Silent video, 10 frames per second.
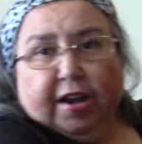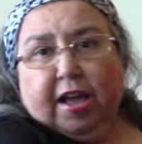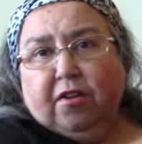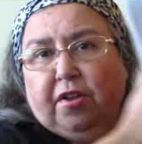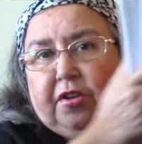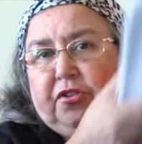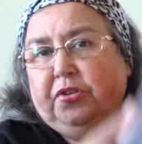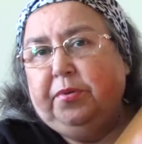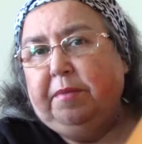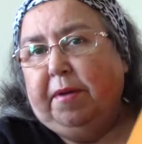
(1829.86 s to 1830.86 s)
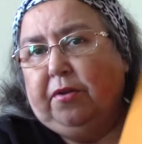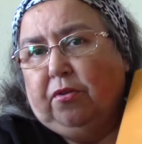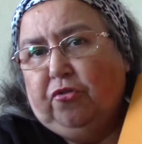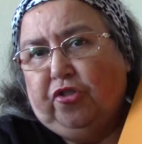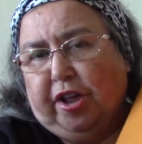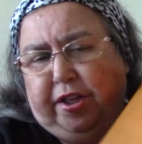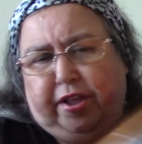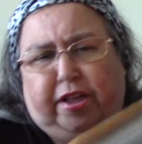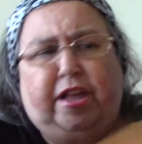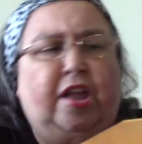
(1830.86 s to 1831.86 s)
out doing my crochet
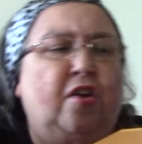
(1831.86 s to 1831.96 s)
in